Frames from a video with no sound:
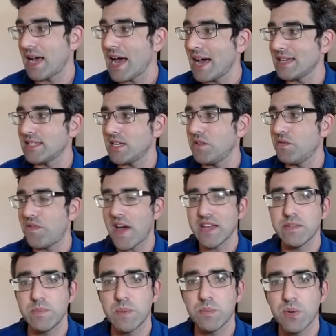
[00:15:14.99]
as
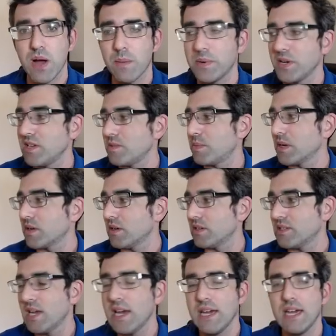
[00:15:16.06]
investment properties because
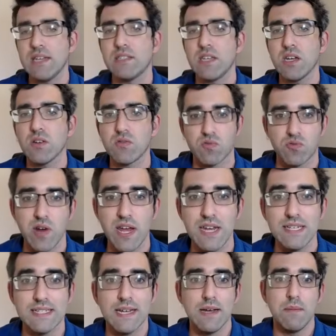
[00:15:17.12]
it's a great